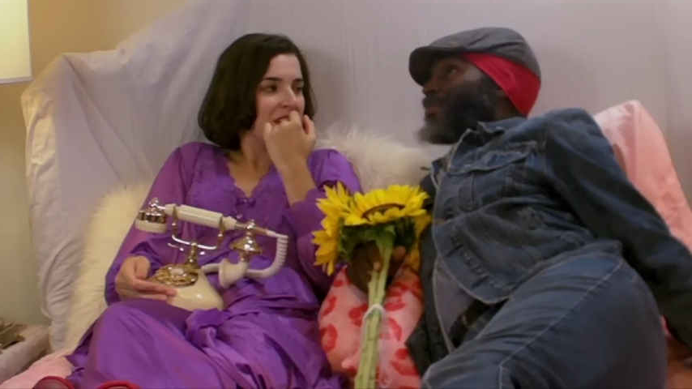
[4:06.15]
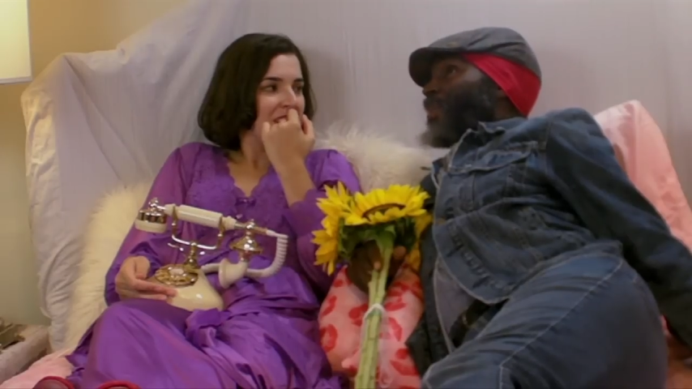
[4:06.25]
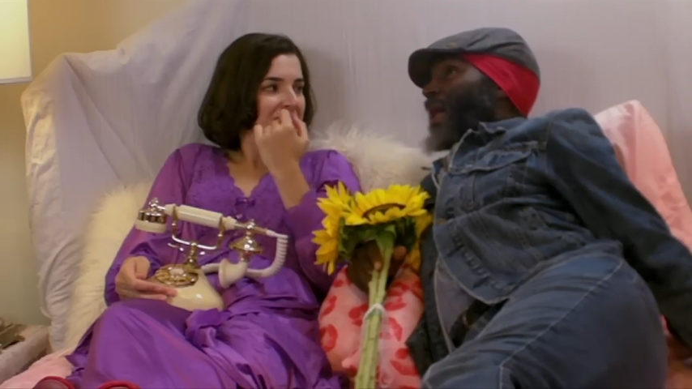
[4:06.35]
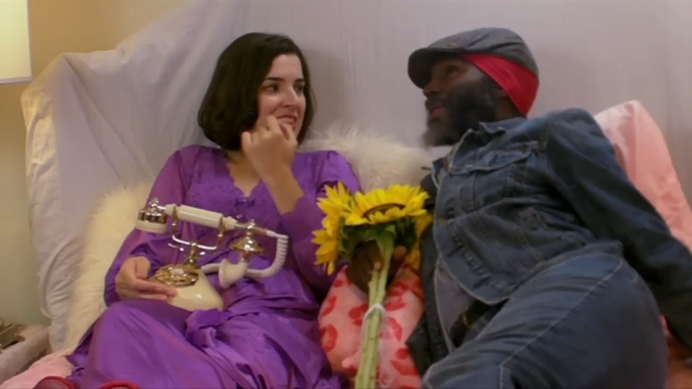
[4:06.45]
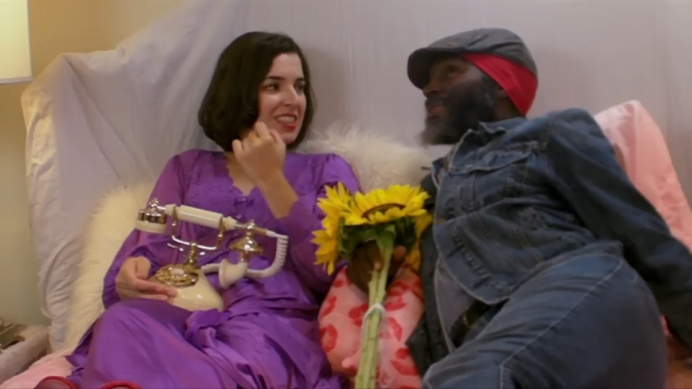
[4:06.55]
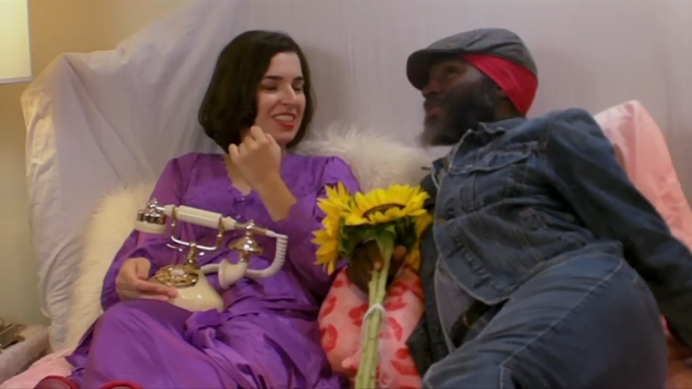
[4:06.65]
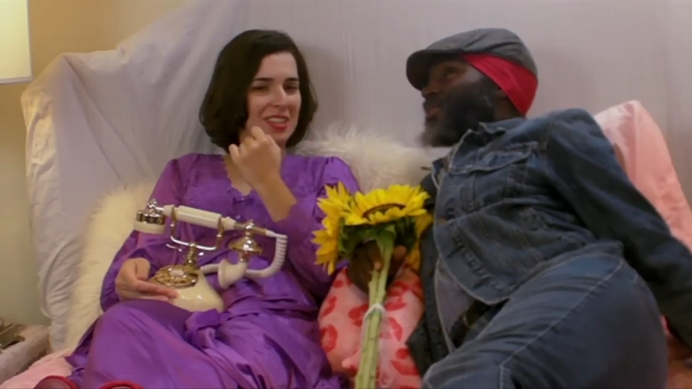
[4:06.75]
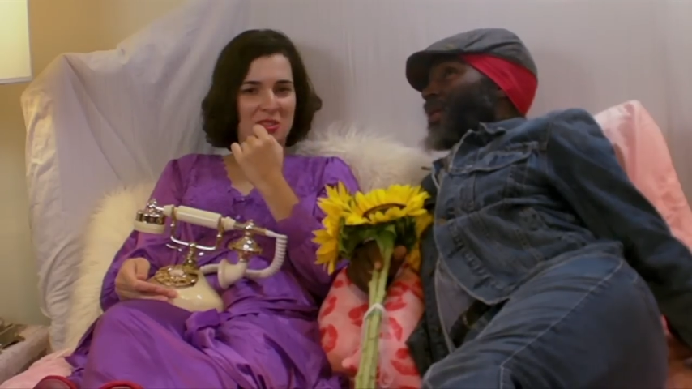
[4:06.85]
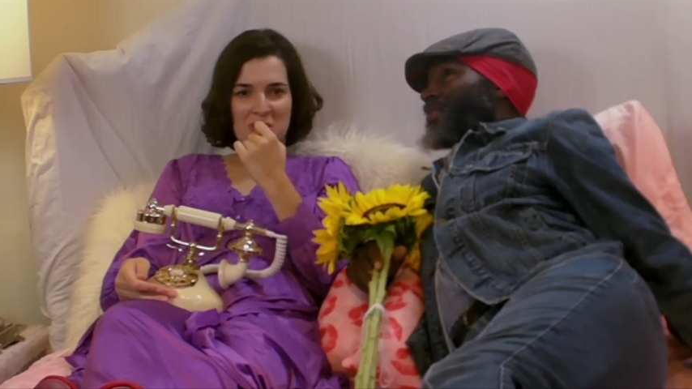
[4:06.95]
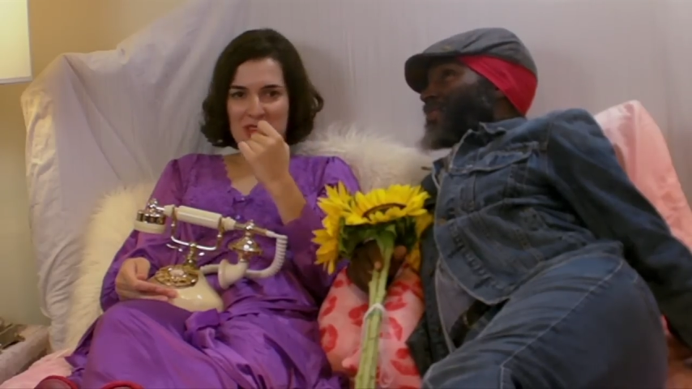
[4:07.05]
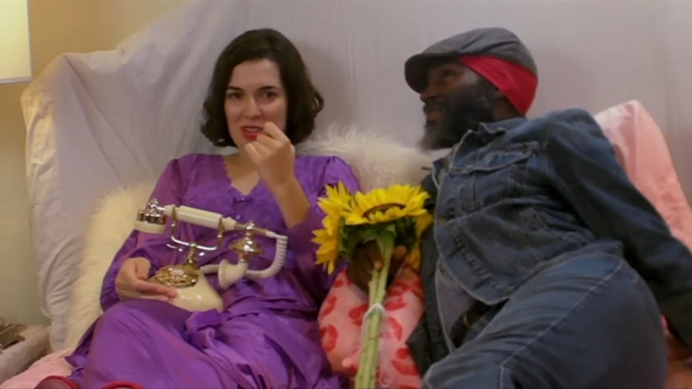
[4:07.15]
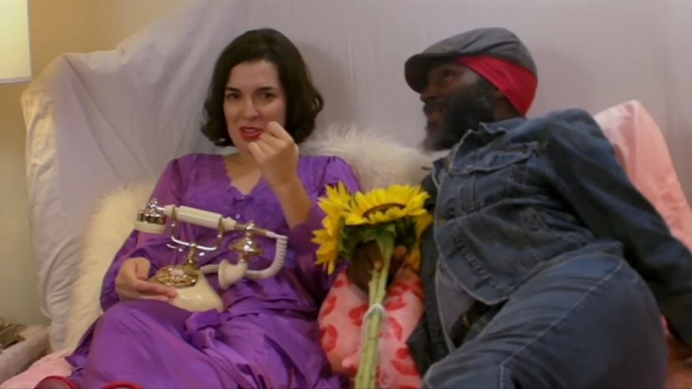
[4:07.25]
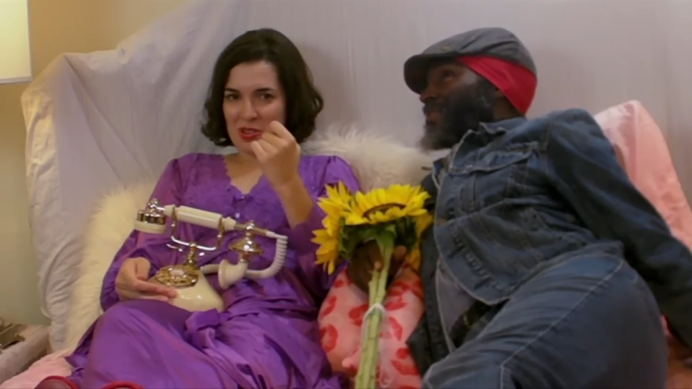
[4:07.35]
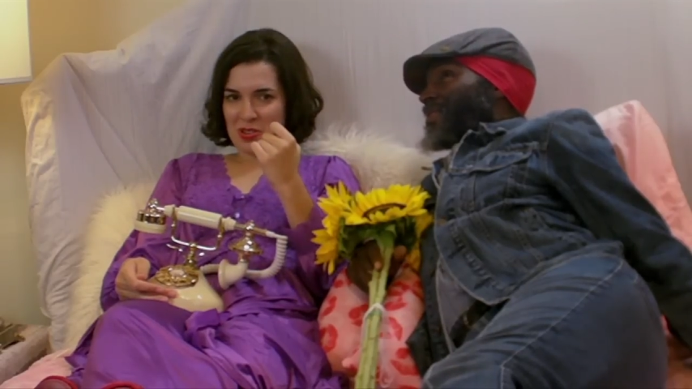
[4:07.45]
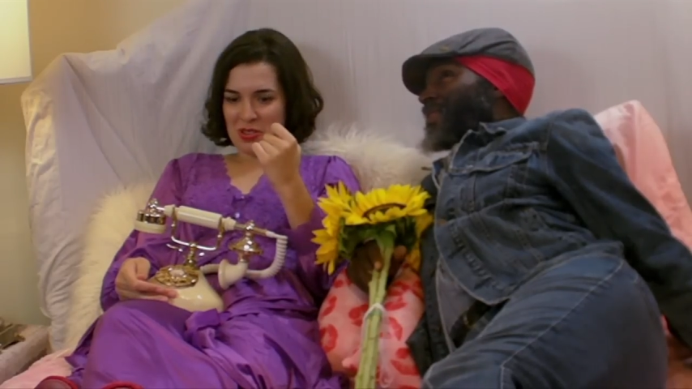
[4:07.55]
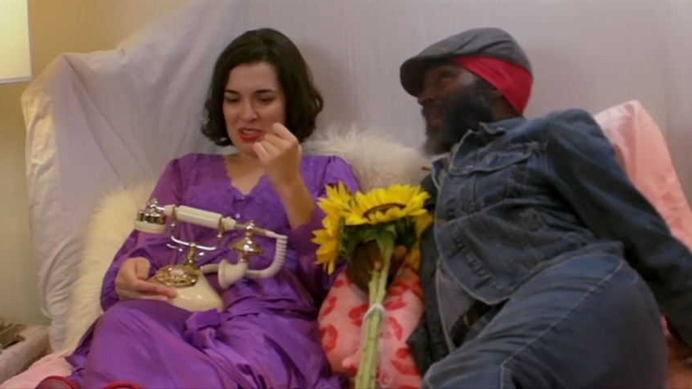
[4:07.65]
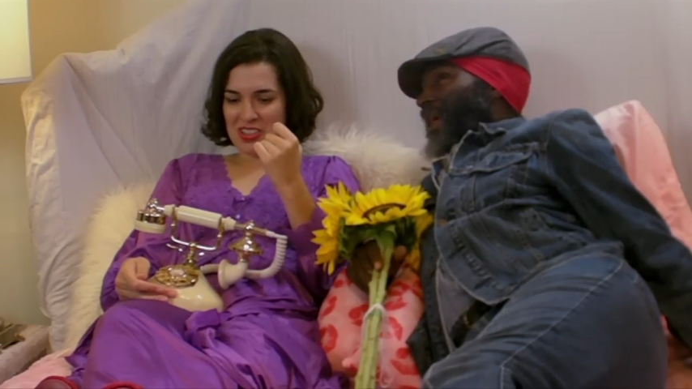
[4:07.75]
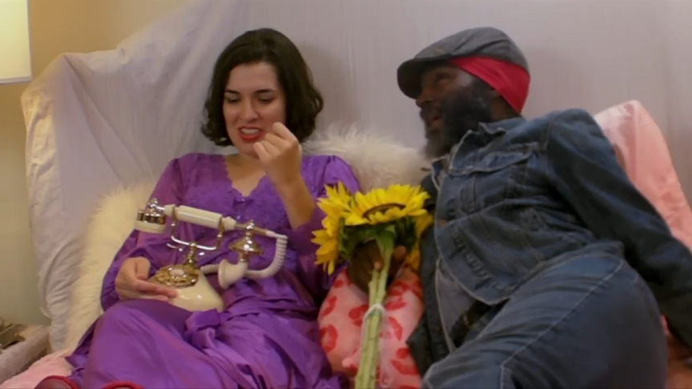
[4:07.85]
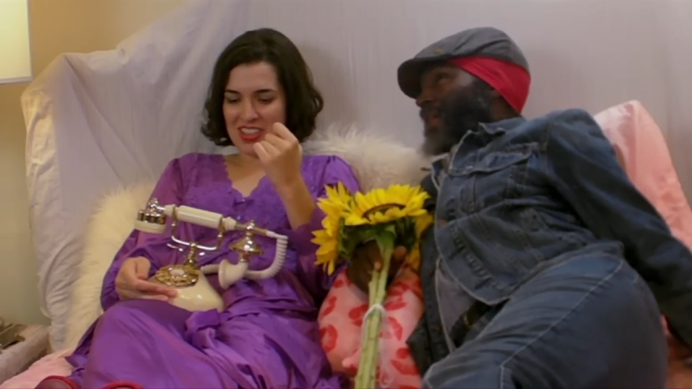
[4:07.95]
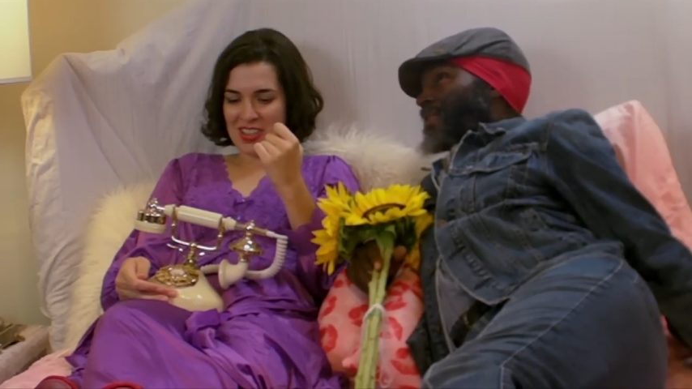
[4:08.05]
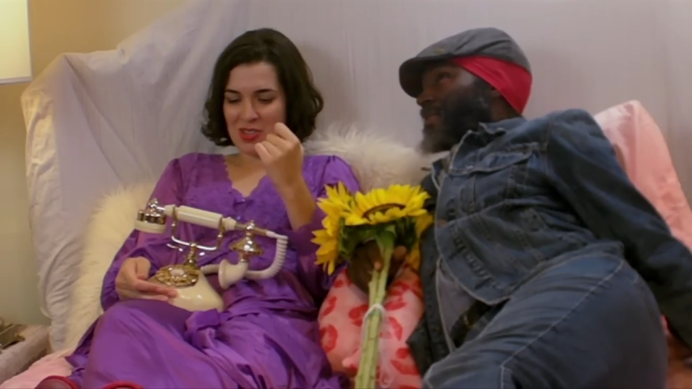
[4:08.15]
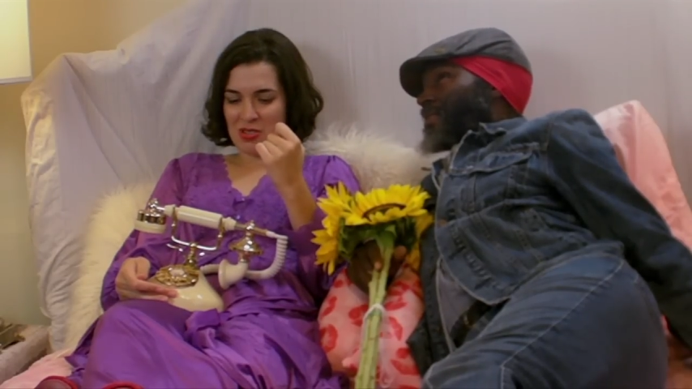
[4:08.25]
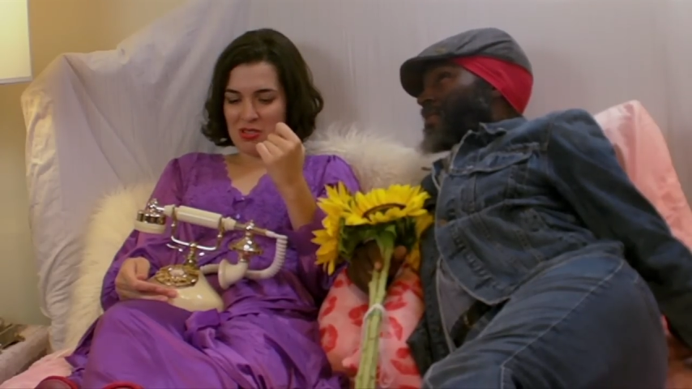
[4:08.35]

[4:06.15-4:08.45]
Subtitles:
Like, why did you all of a sudden get